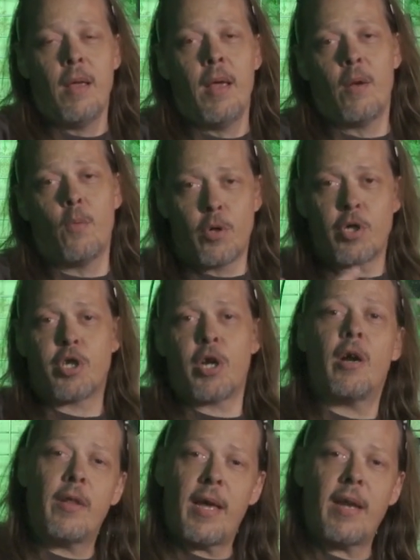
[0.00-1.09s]
And we're just
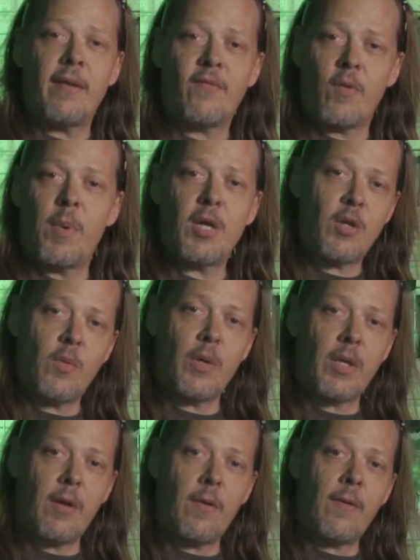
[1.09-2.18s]
sharing that information with
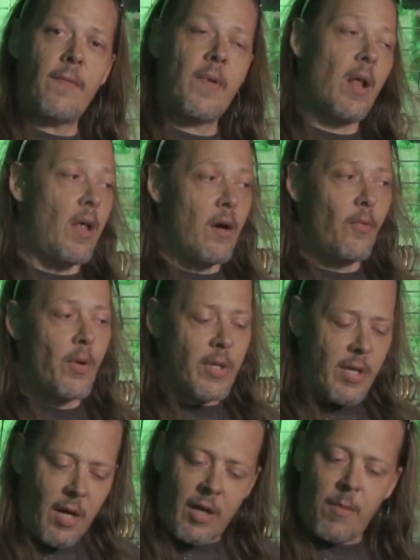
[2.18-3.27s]
you. Along with
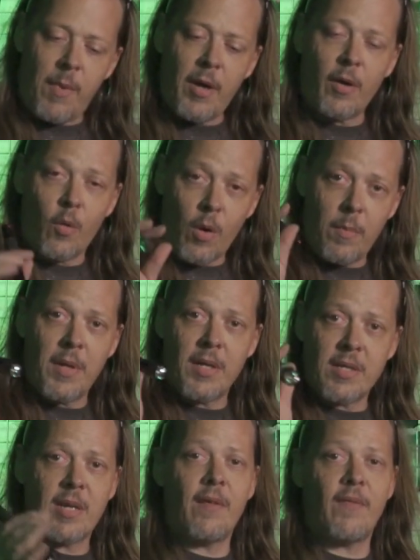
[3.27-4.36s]
talking about equipment and
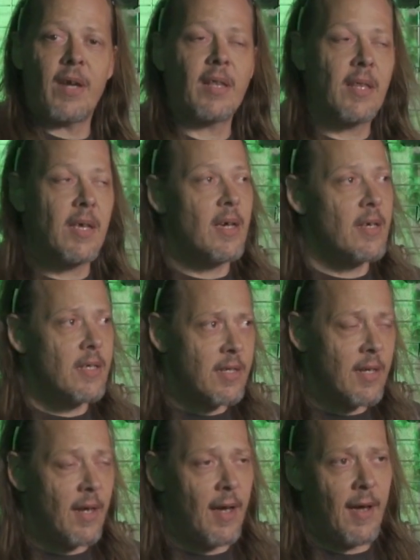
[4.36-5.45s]
stuff like this,
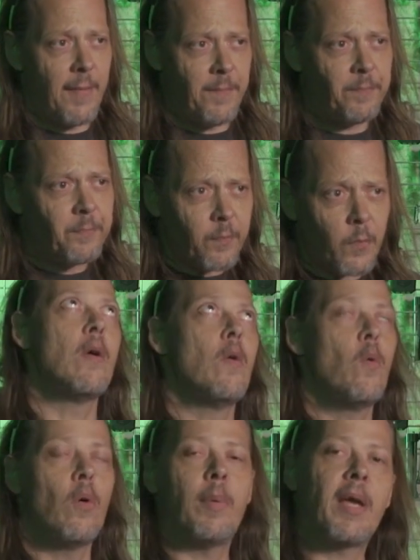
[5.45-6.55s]

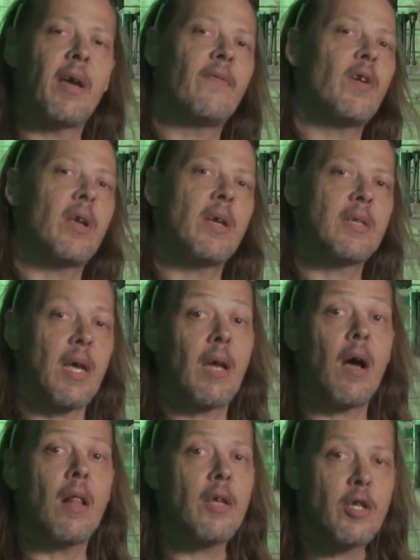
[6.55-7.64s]
we'll be covering
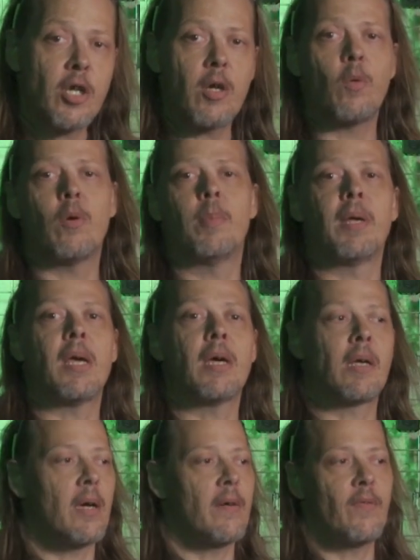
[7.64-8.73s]
psychology, we'll be
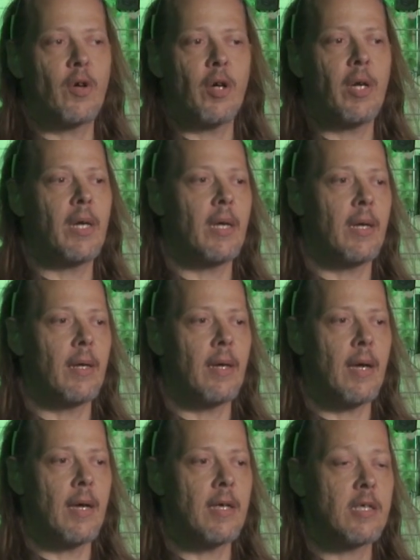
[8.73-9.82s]
covering
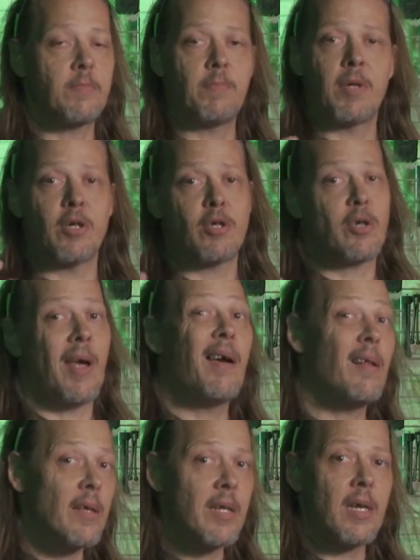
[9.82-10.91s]

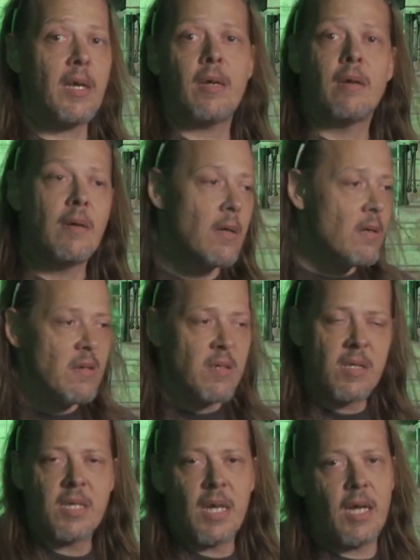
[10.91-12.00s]
spirituality,
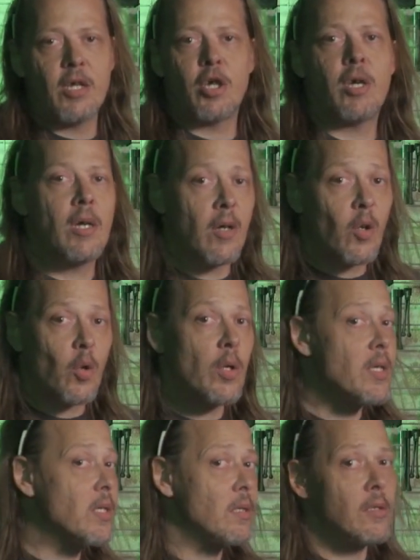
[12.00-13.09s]
saging,
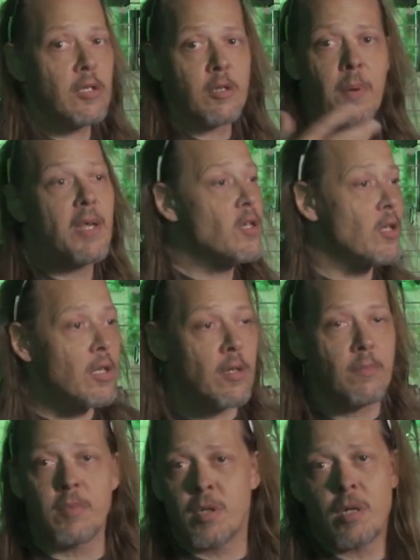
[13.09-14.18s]
crystals,
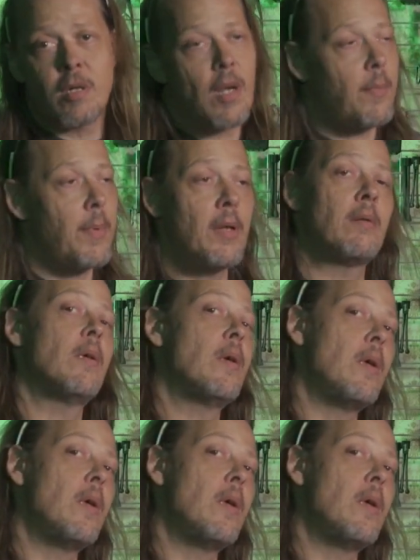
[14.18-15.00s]
pendulums. I mean,